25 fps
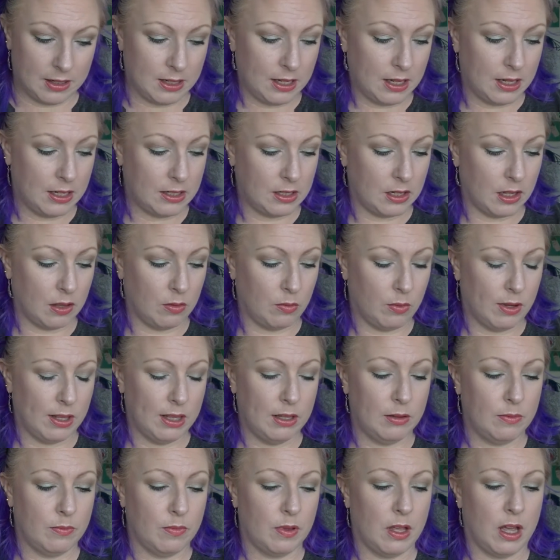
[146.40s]
so the one
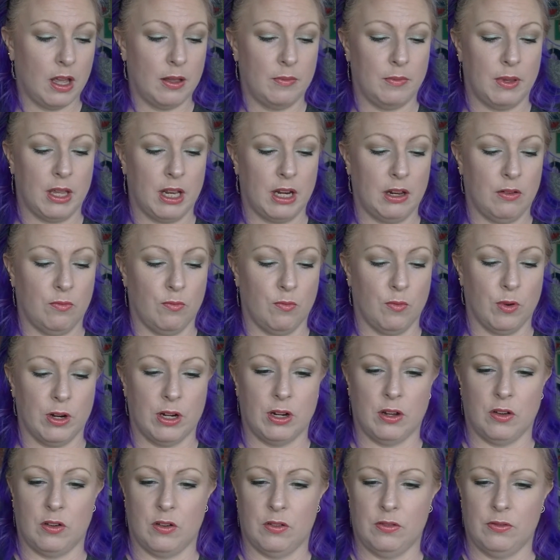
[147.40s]
that I'm getting
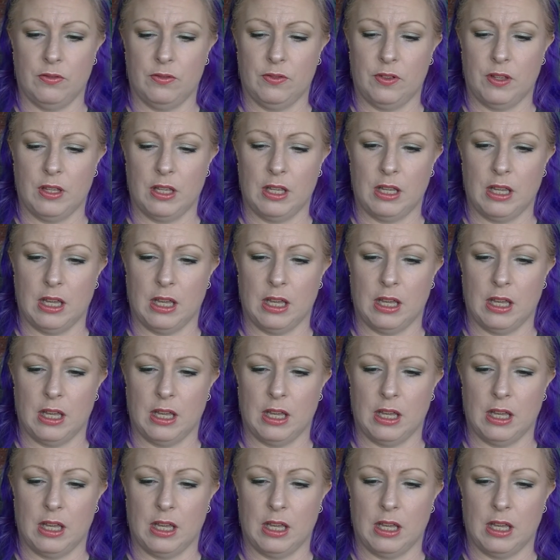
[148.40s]
rid of,